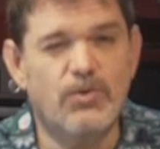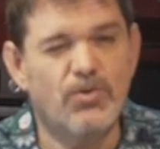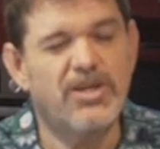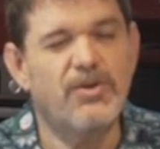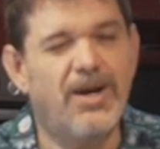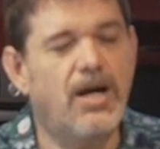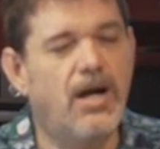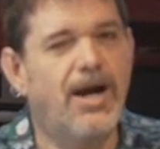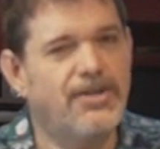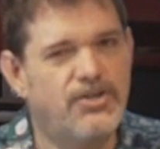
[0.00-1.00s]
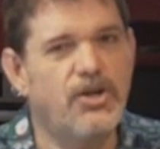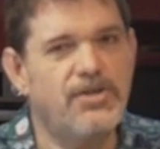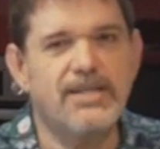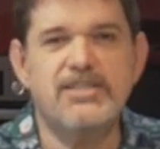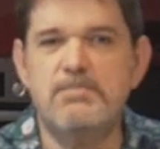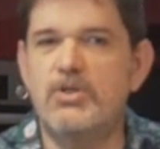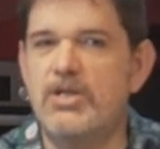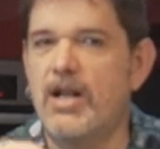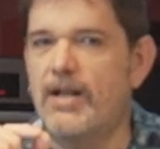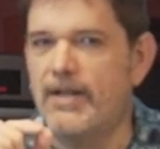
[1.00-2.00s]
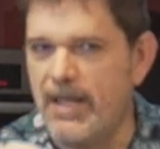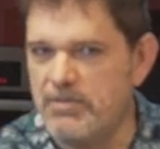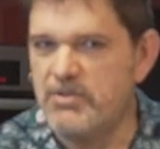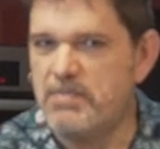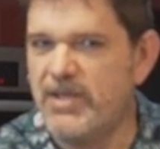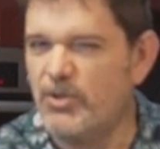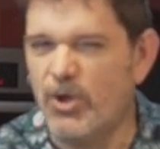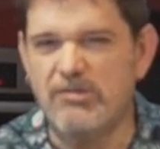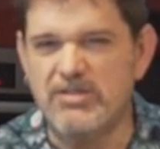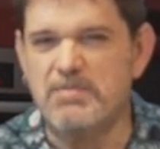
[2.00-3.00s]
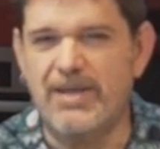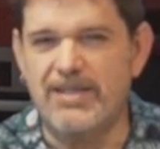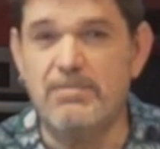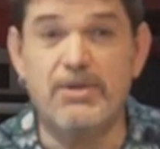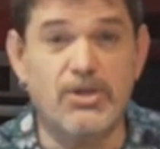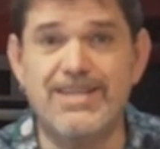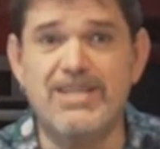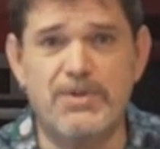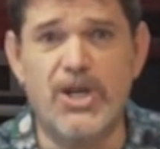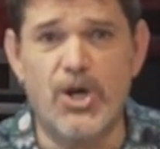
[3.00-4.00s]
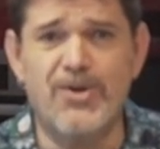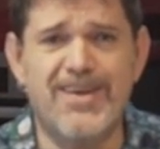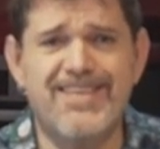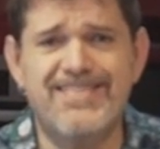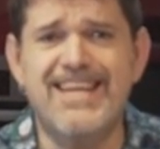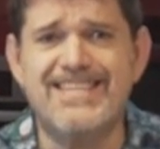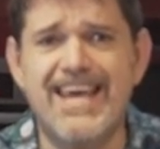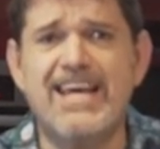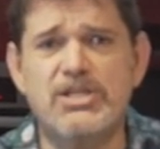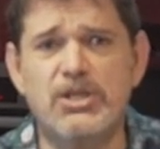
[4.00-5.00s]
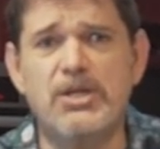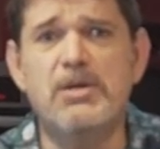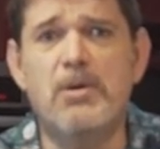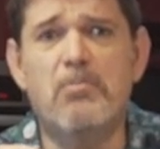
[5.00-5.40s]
although I don't actually put lemon peel or orange peel in because, as we know, that's actually